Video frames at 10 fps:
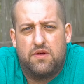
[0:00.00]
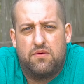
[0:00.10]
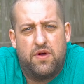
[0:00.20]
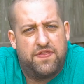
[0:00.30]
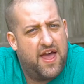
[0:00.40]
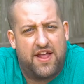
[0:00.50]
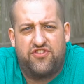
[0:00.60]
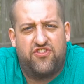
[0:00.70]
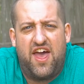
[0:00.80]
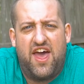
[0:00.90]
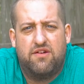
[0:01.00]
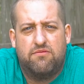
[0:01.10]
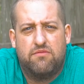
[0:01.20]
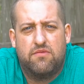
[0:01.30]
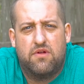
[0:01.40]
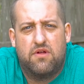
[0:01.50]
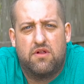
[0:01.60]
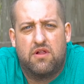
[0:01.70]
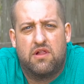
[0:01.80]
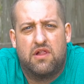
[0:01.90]
With that said,
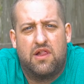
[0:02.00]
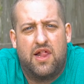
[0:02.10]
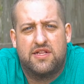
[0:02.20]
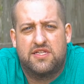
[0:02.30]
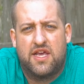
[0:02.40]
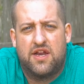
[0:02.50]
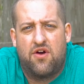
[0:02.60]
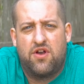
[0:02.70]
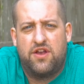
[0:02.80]
let's get on